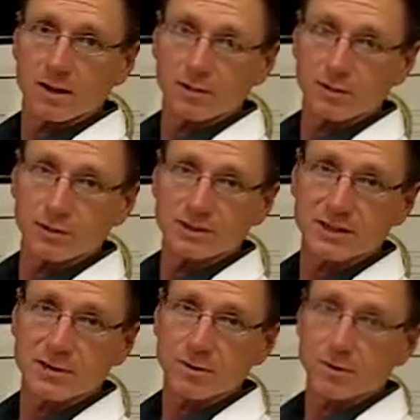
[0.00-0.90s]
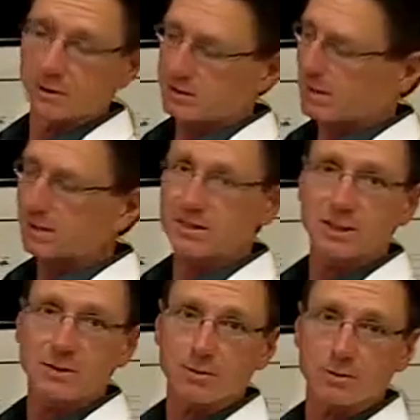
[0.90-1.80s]
and first sacral and second
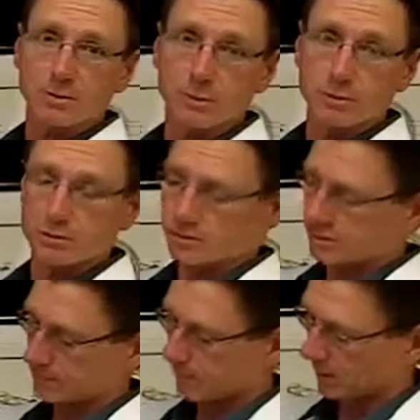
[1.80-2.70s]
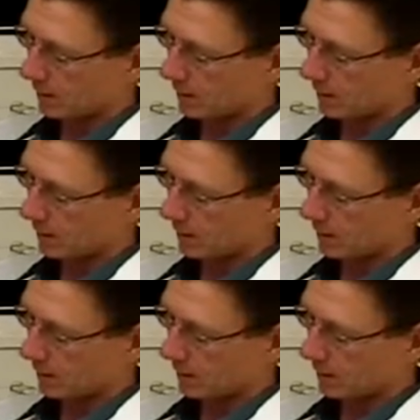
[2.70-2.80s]
sacral nerve roots.